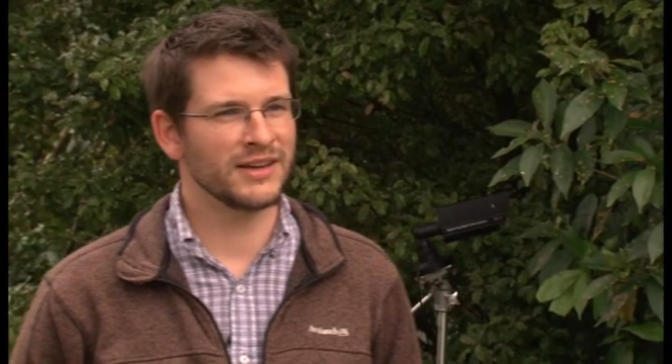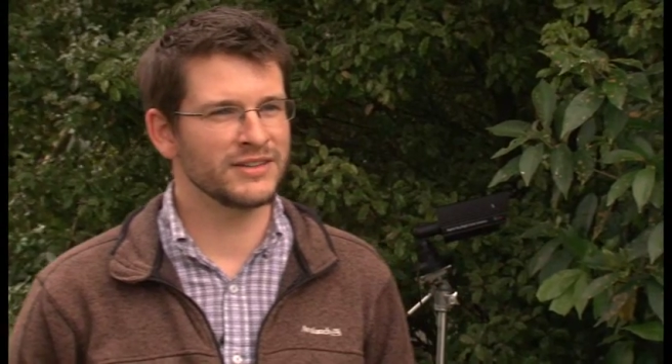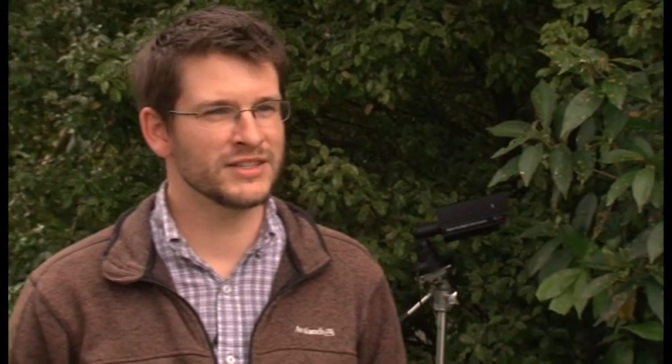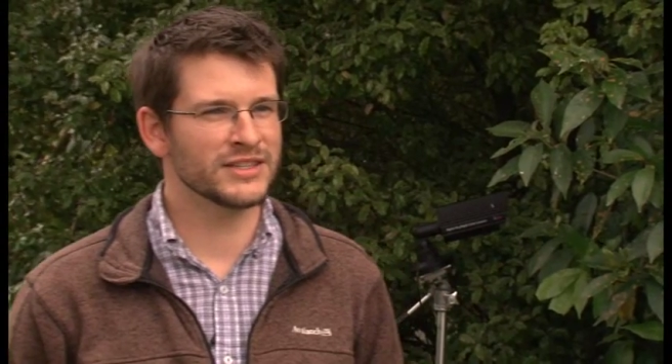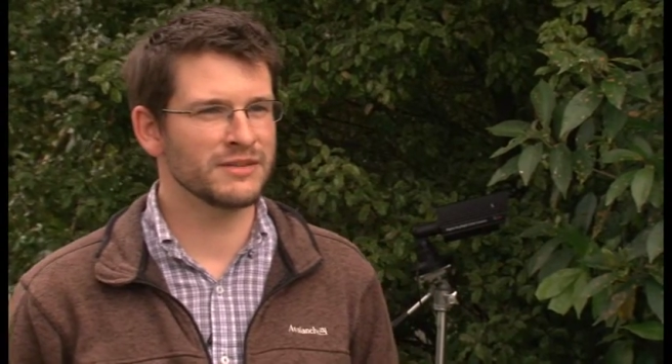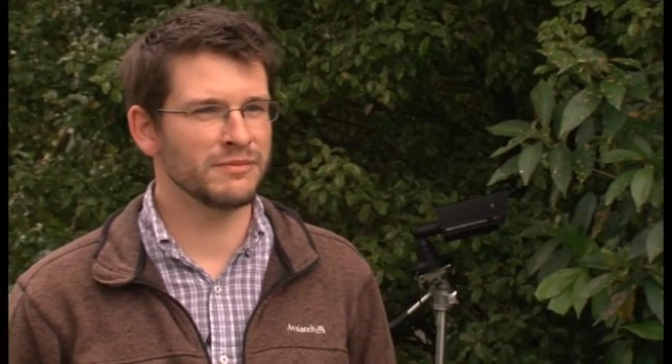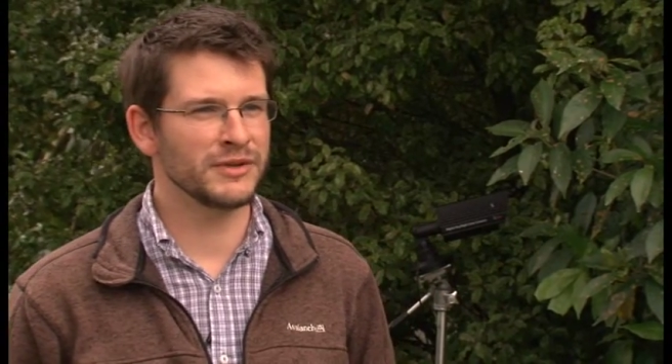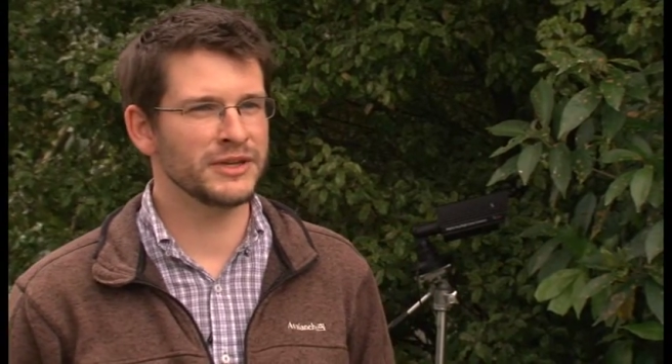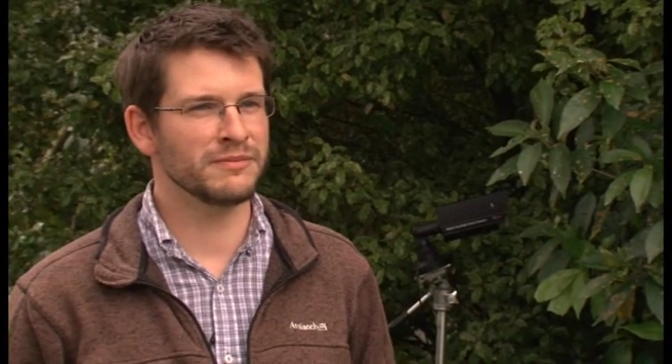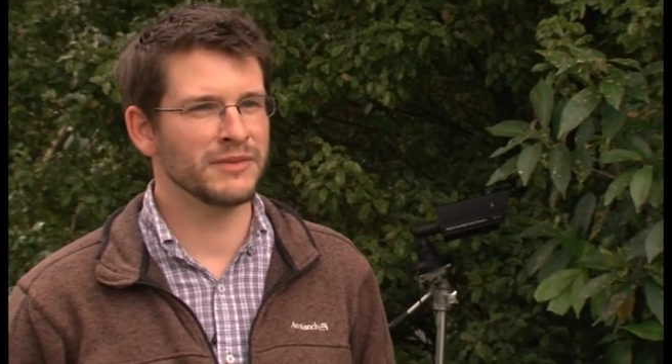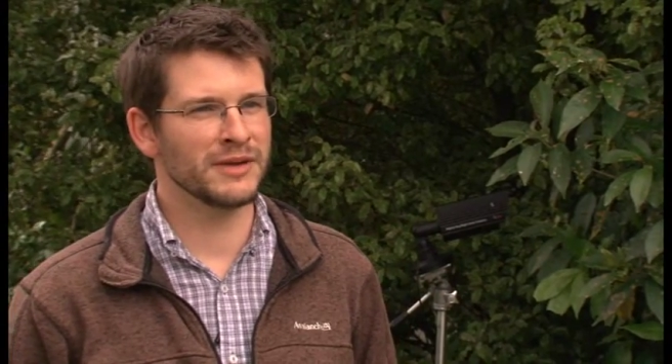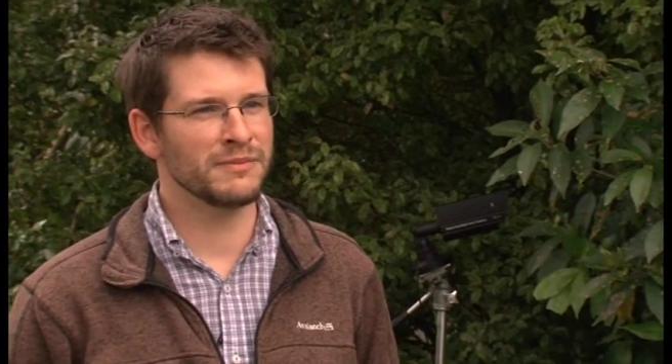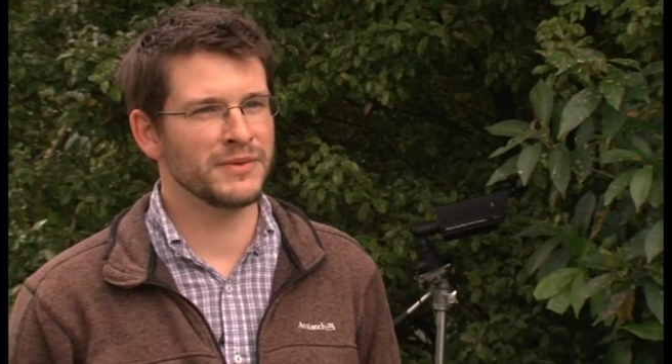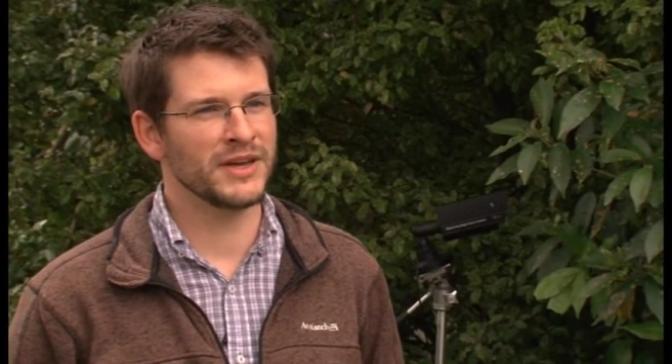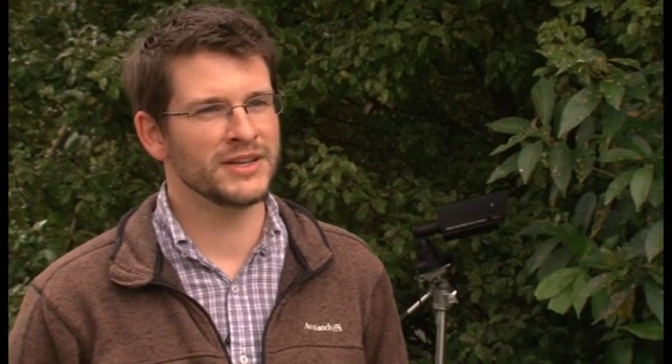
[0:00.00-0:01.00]
just completed
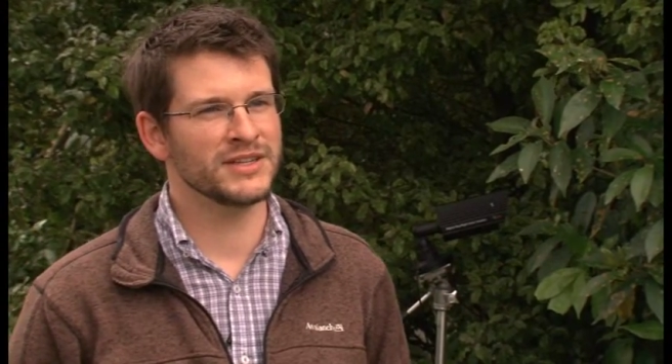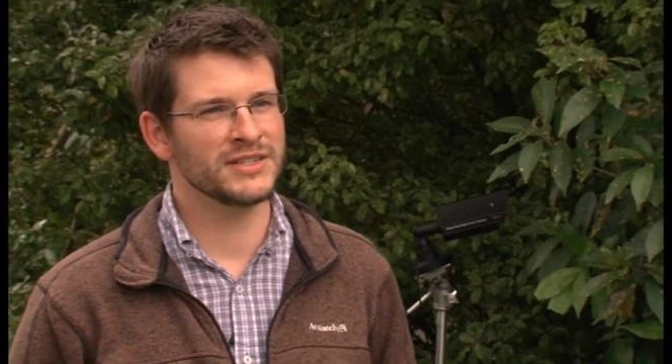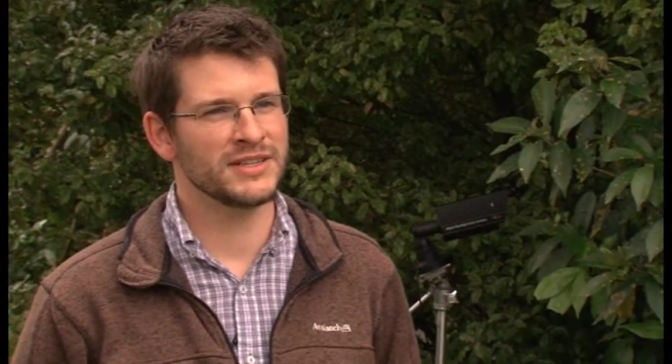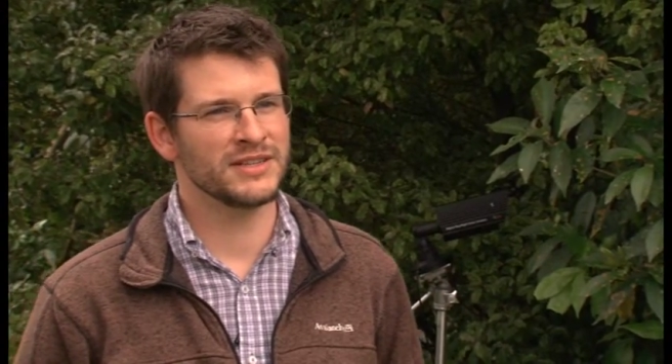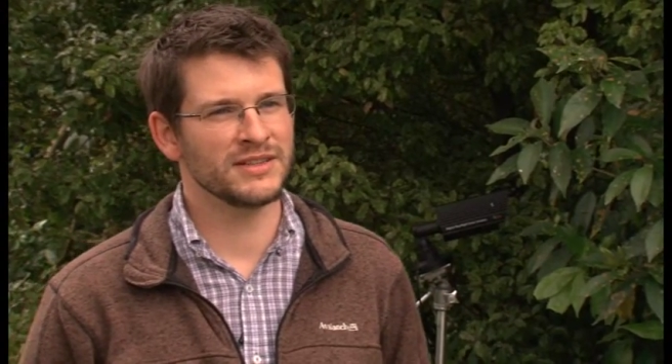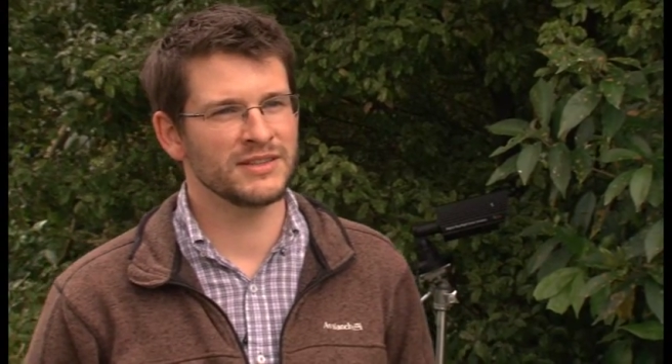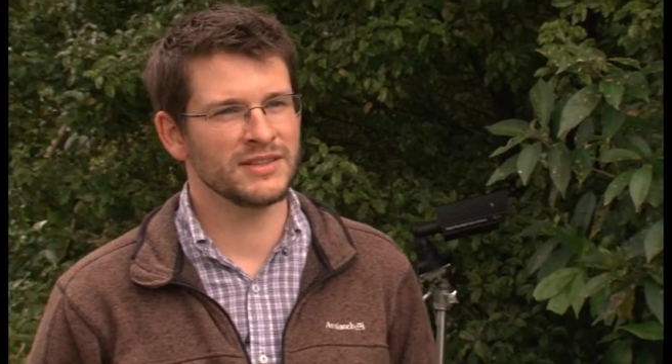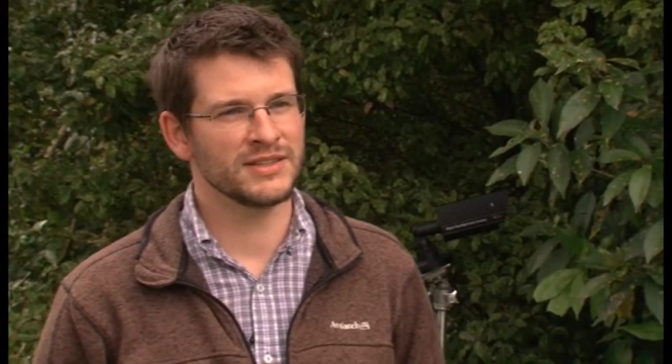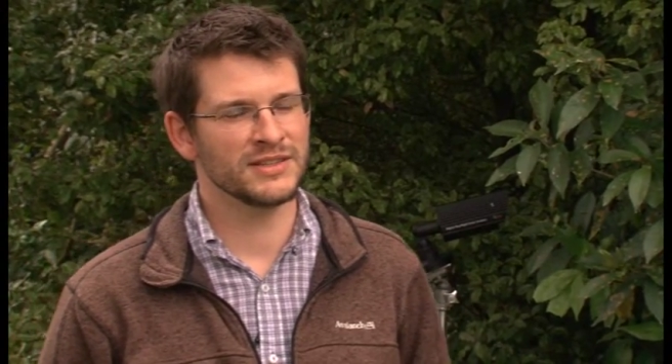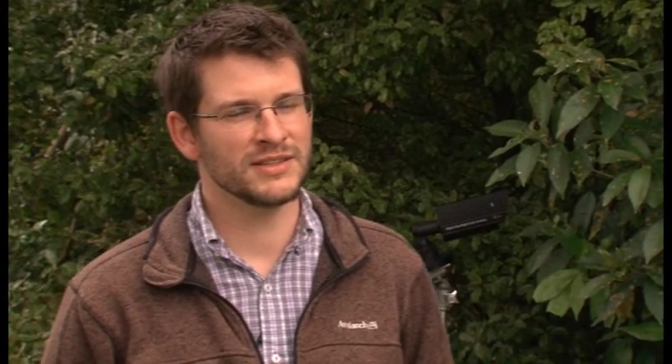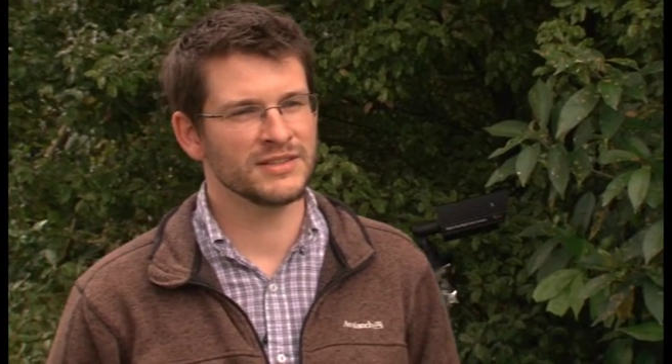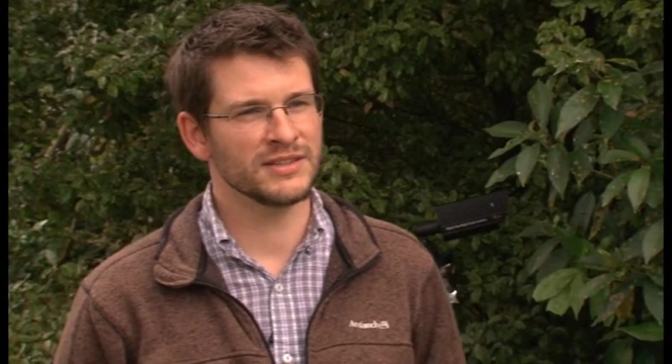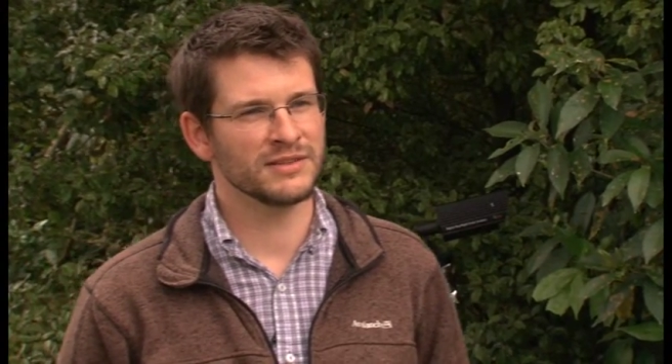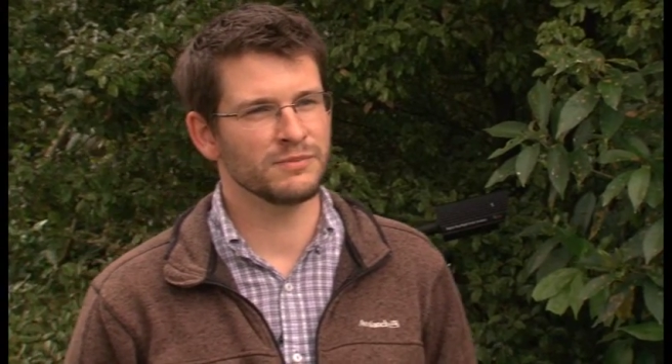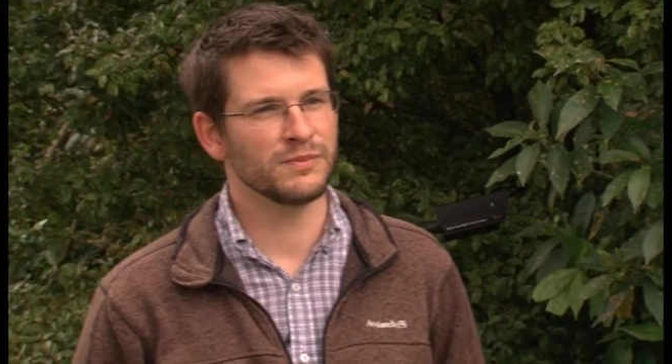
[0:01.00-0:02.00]
my PhD
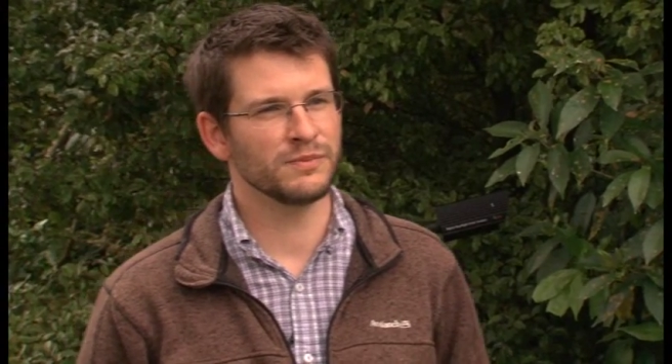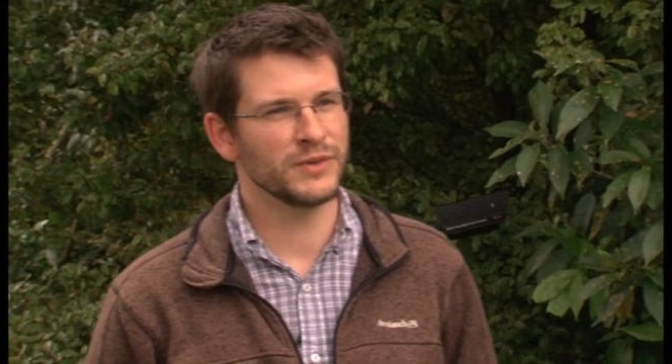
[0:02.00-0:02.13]
thesis at